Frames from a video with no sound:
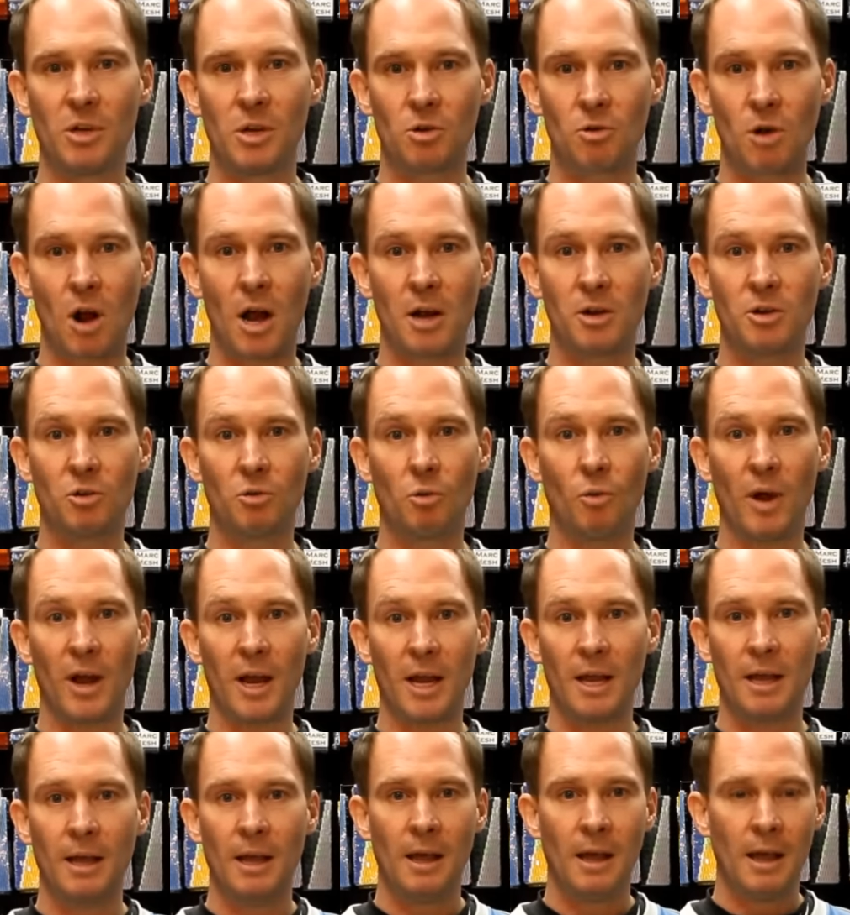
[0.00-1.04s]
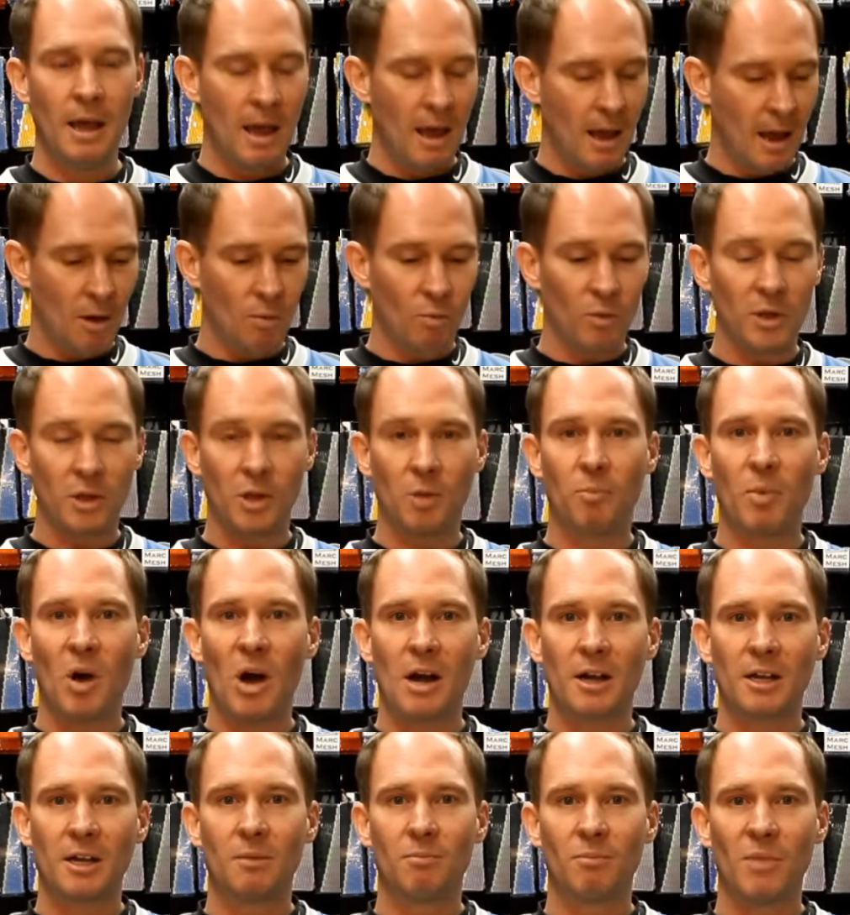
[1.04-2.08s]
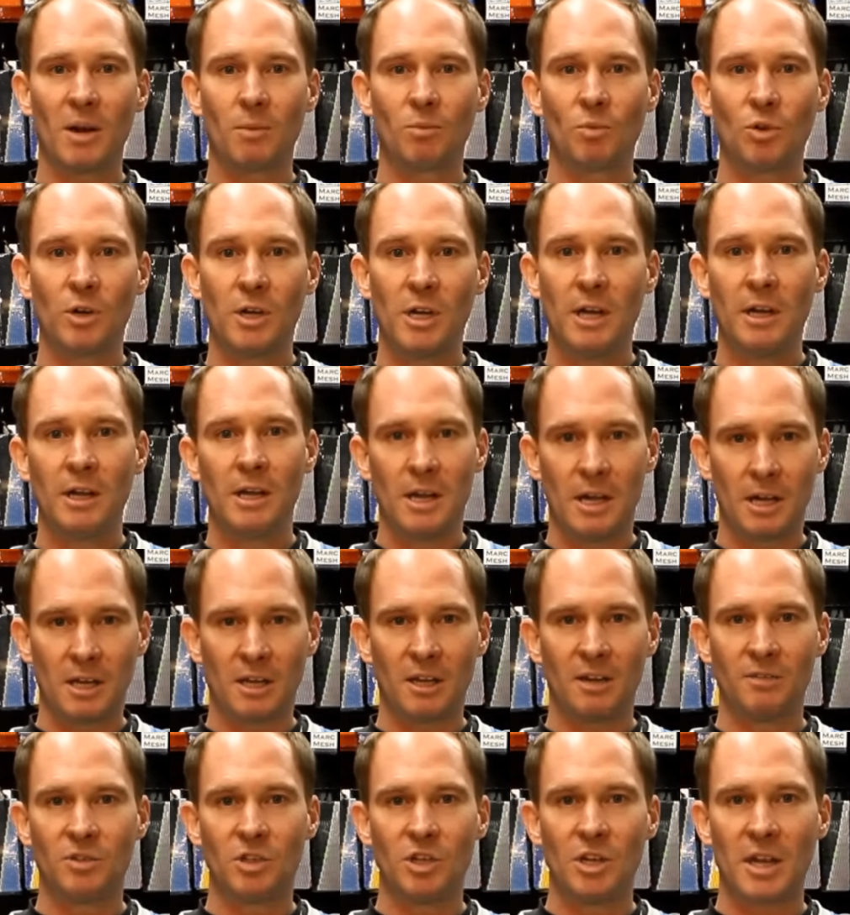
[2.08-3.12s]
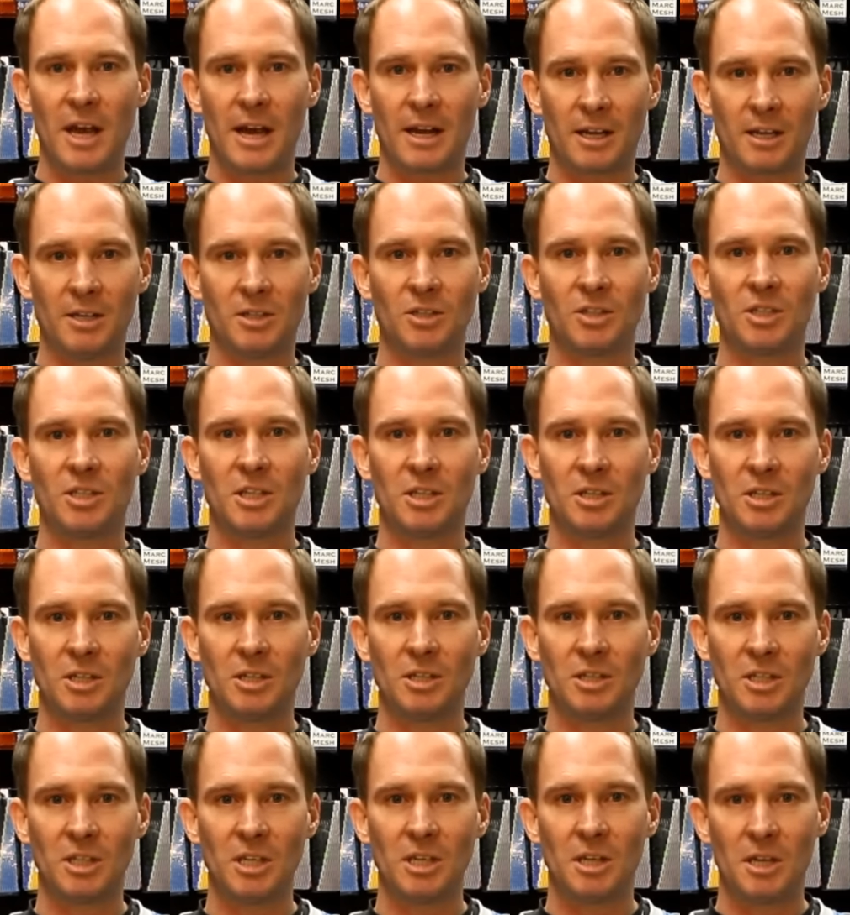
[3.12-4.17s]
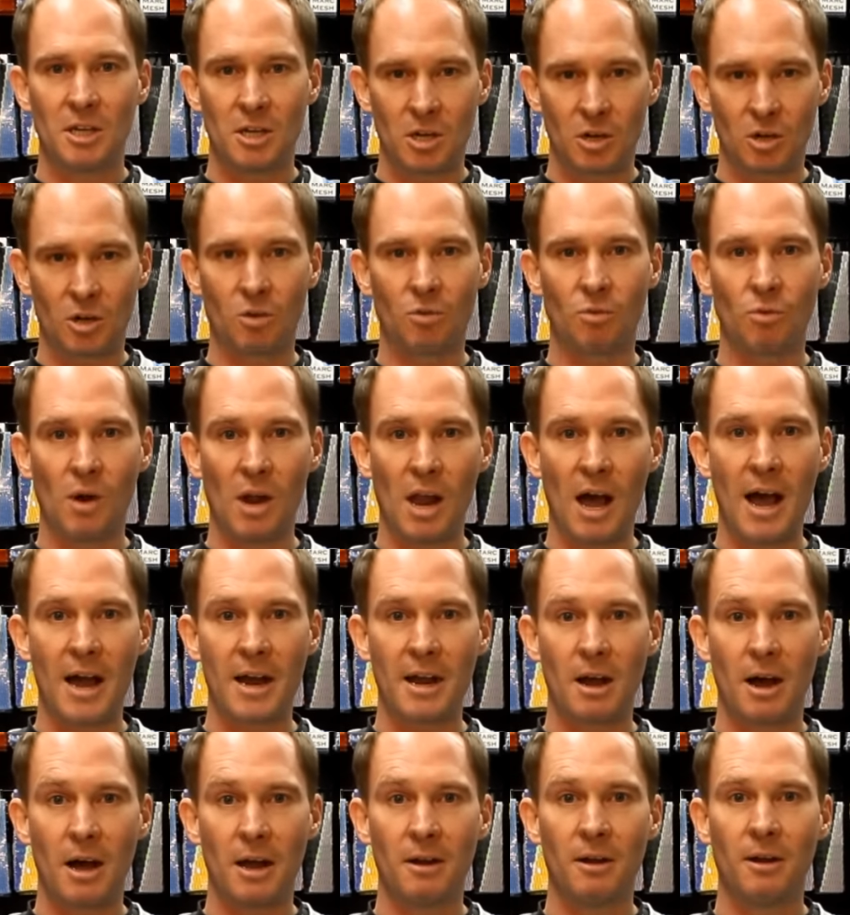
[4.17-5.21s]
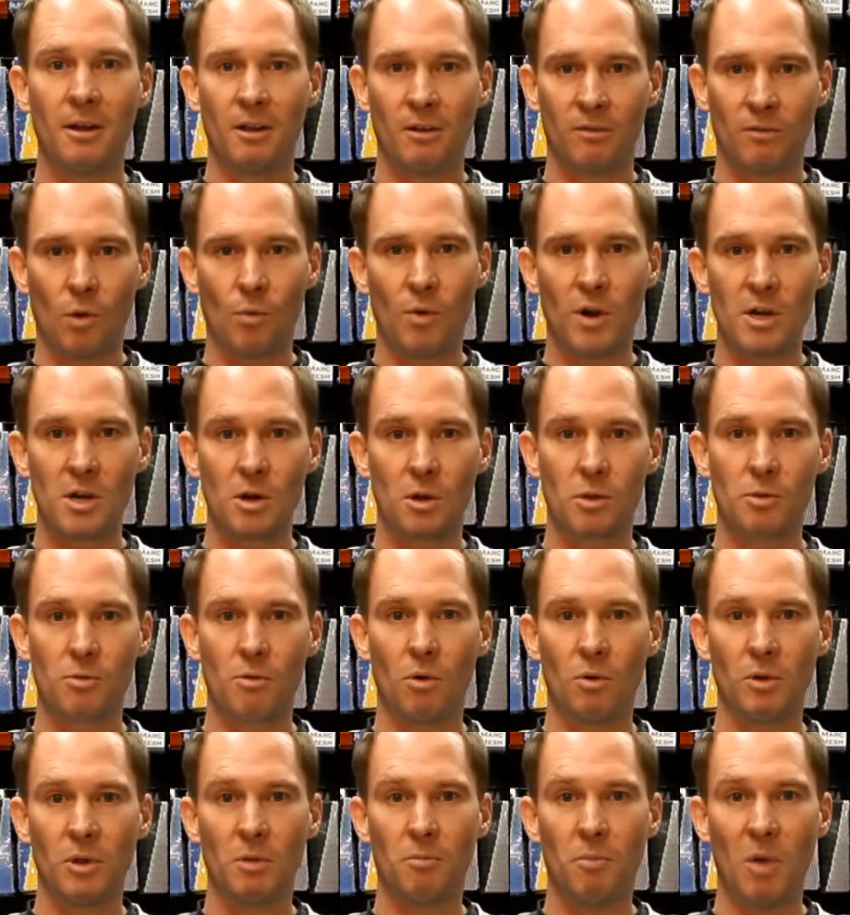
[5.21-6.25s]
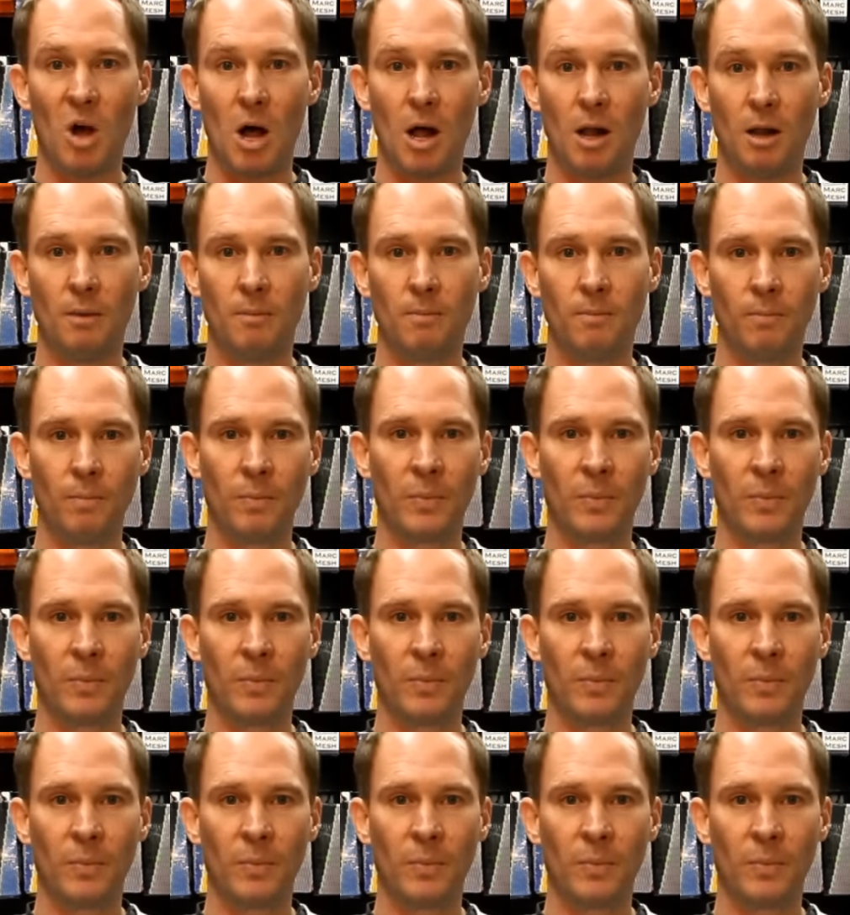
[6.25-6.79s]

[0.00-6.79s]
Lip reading: you're on your way. And with the pocket memory, it gives you that consistency that you can rely on for when you're throwing the ball.